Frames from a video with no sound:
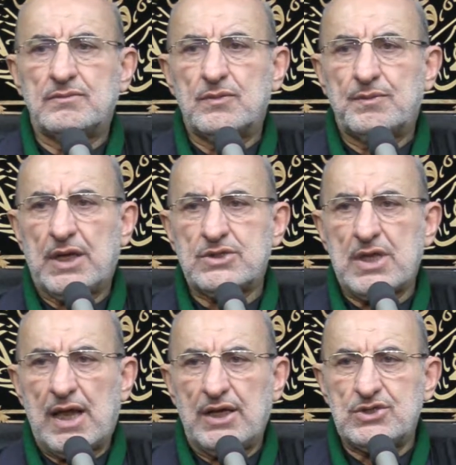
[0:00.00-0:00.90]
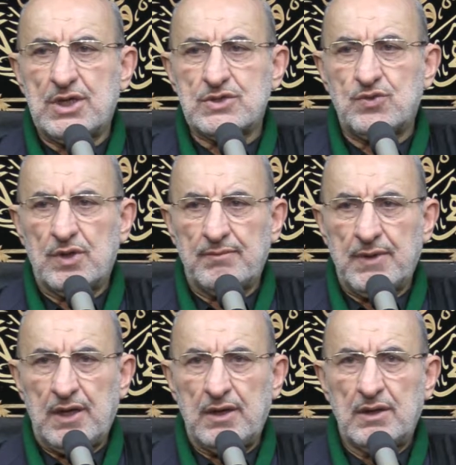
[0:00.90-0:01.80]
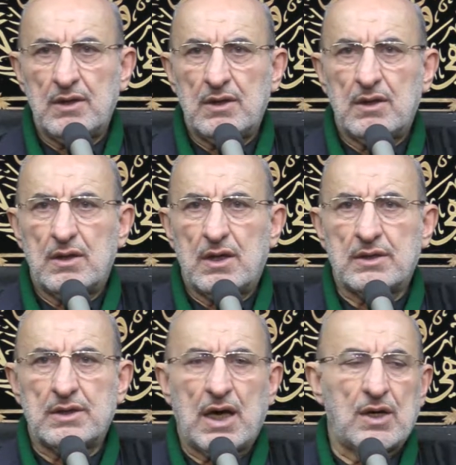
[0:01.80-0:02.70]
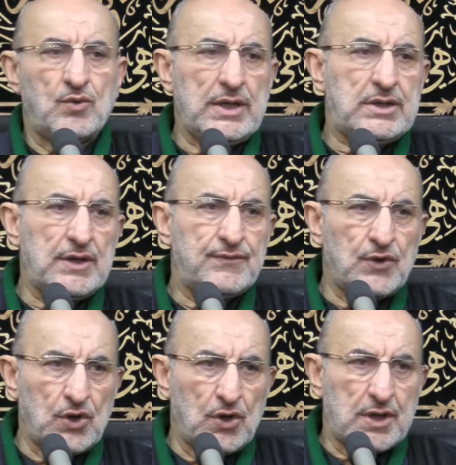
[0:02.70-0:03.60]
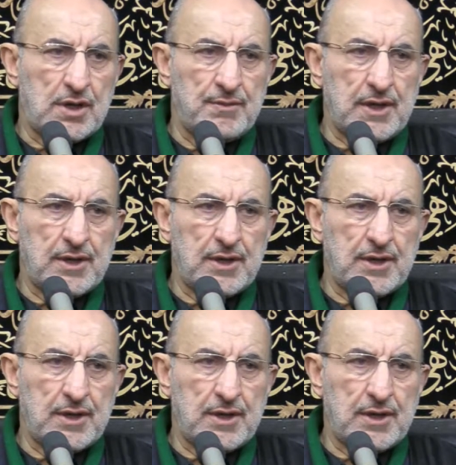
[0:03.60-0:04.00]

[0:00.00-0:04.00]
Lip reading: pledged allegiance with me, and they are waiting for your coming.